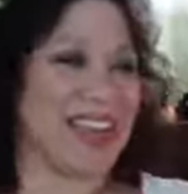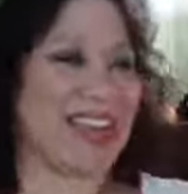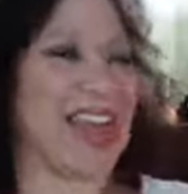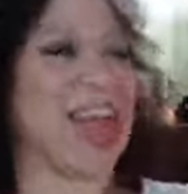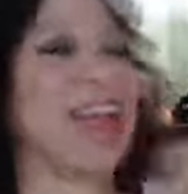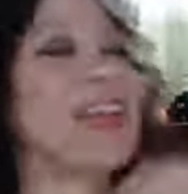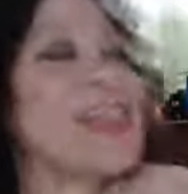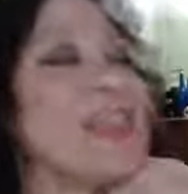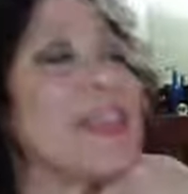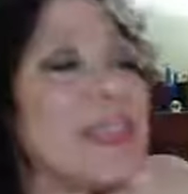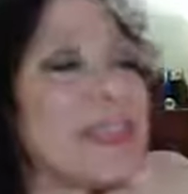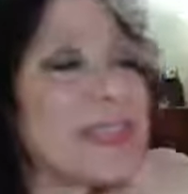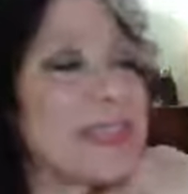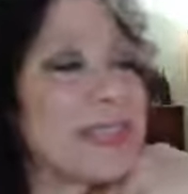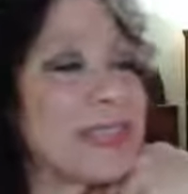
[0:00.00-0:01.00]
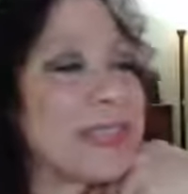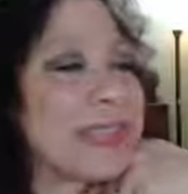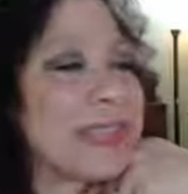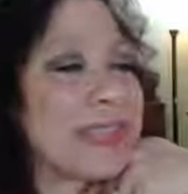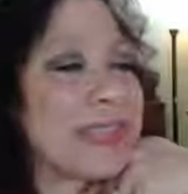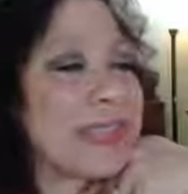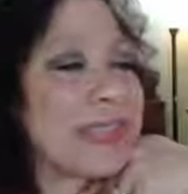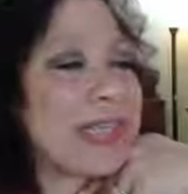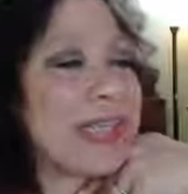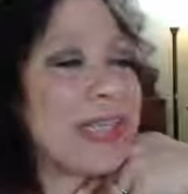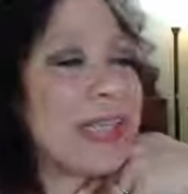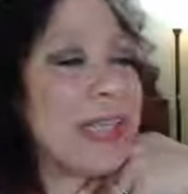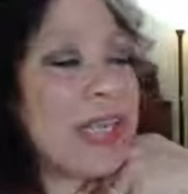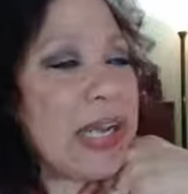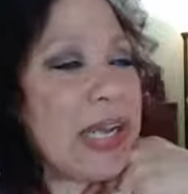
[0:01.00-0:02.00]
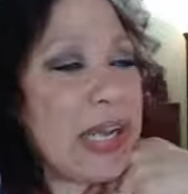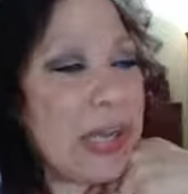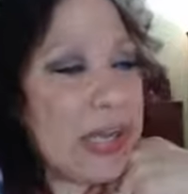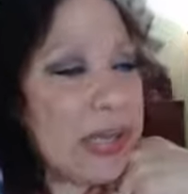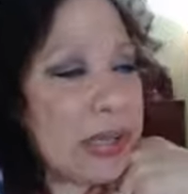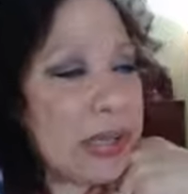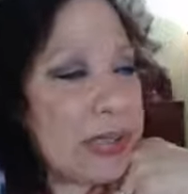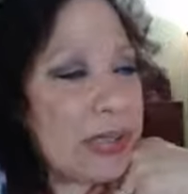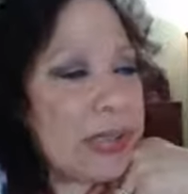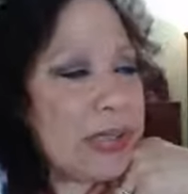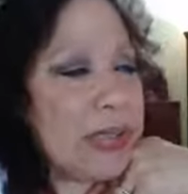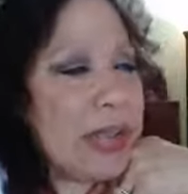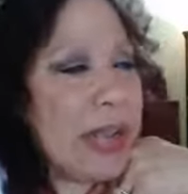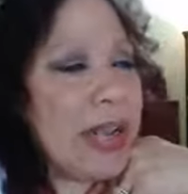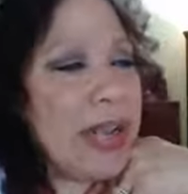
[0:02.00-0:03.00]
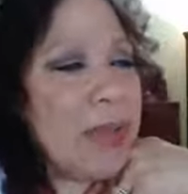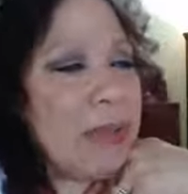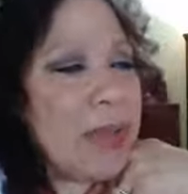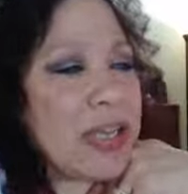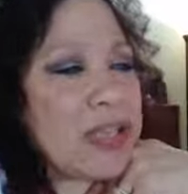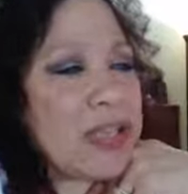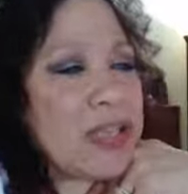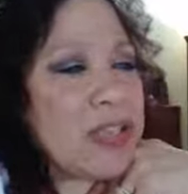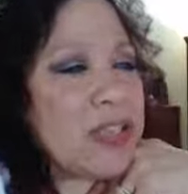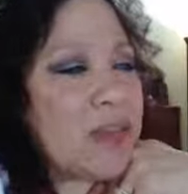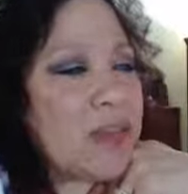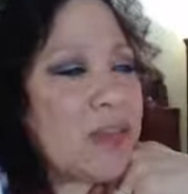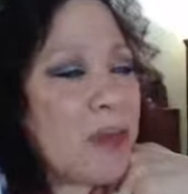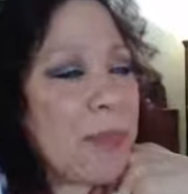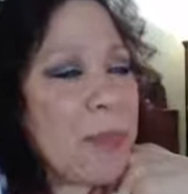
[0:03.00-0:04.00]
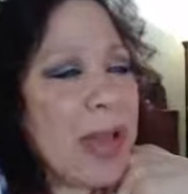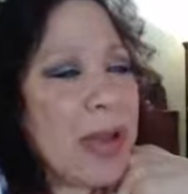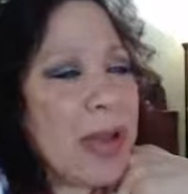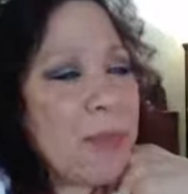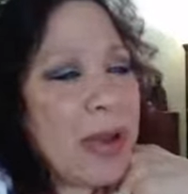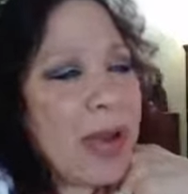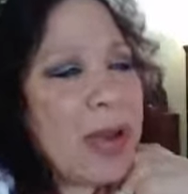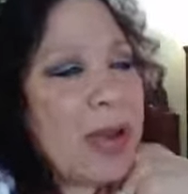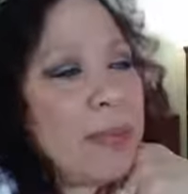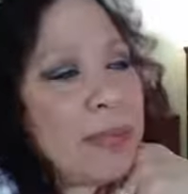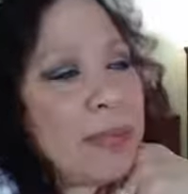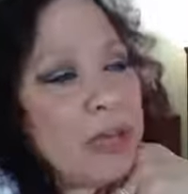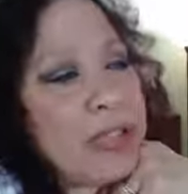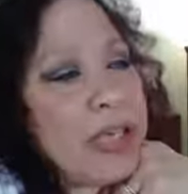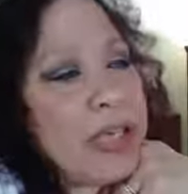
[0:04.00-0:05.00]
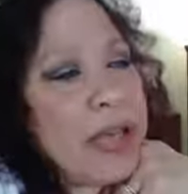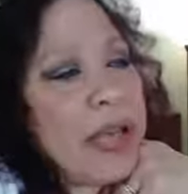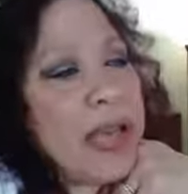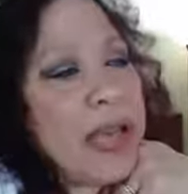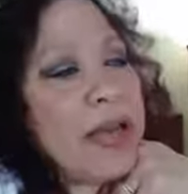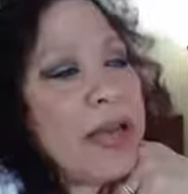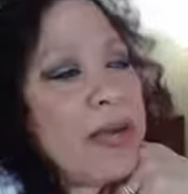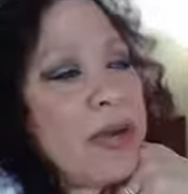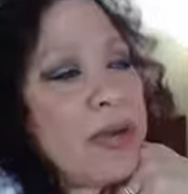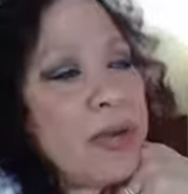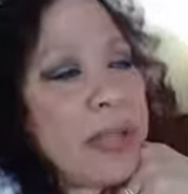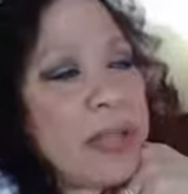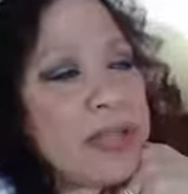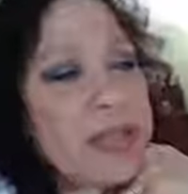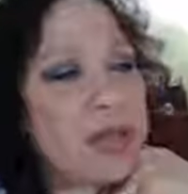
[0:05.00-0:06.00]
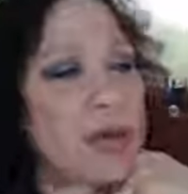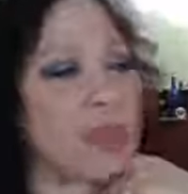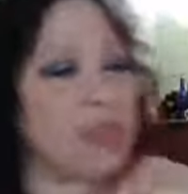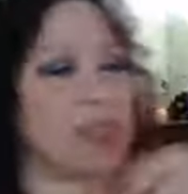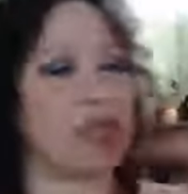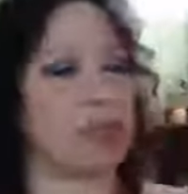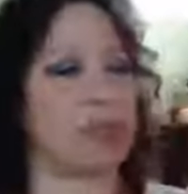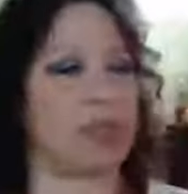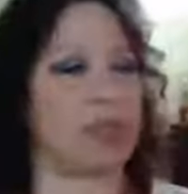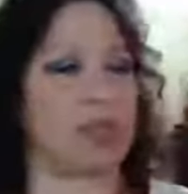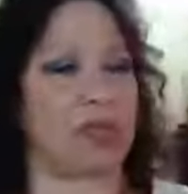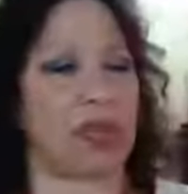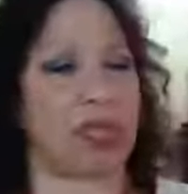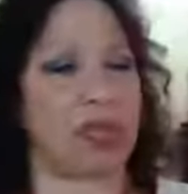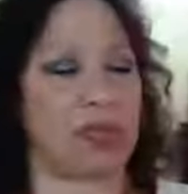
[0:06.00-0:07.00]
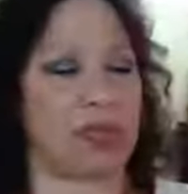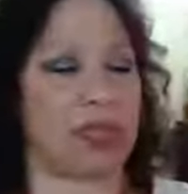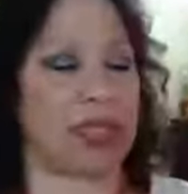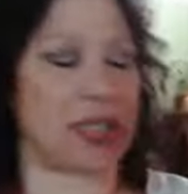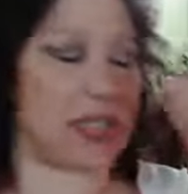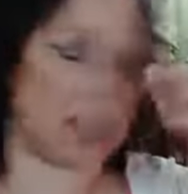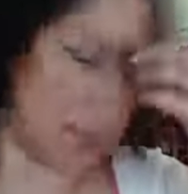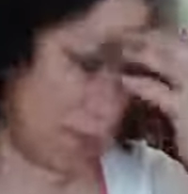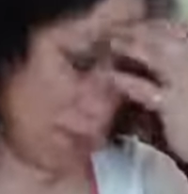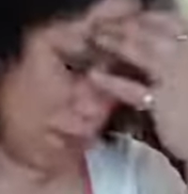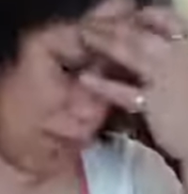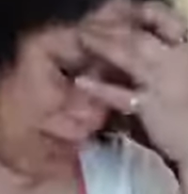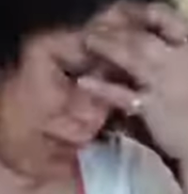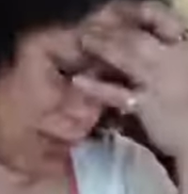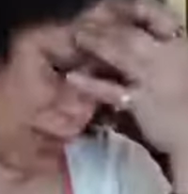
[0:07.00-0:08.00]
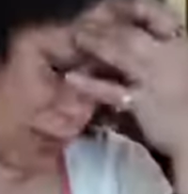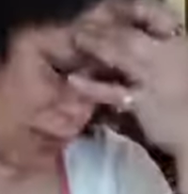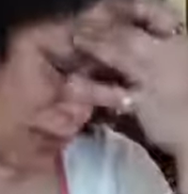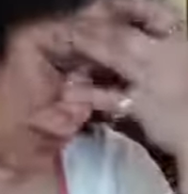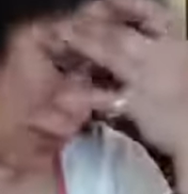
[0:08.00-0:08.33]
Okay. Linda, any message from my mom or dad? Okay, so I was in between. As soon as I said mom,